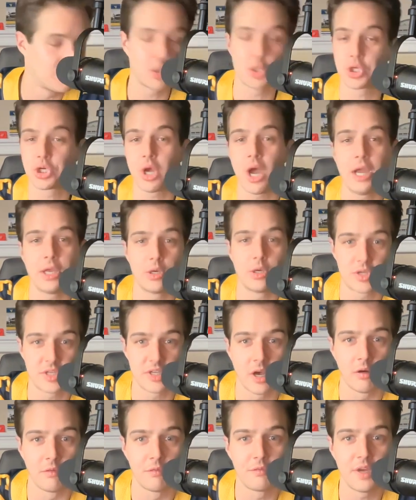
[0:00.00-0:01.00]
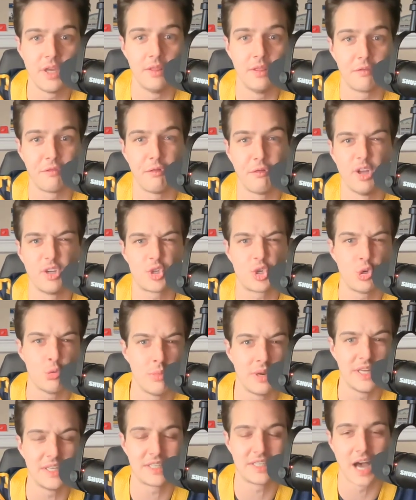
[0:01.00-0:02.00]
You shot yourself in the foot too
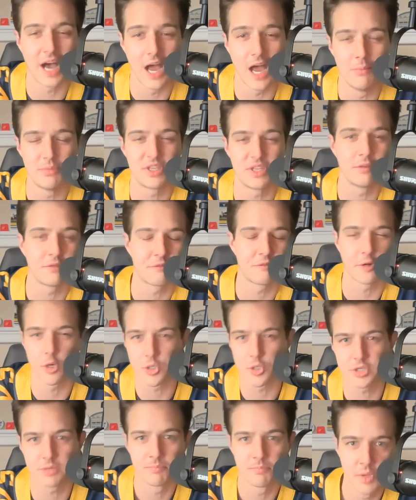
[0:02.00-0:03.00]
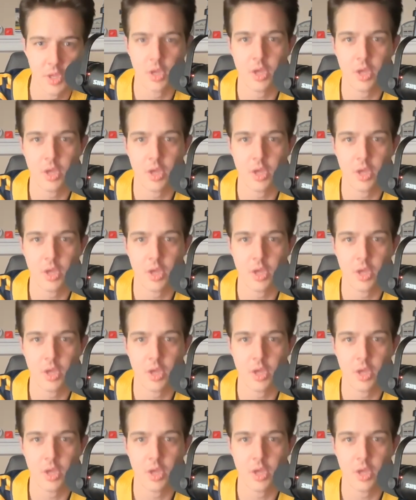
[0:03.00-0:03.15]
many times in the first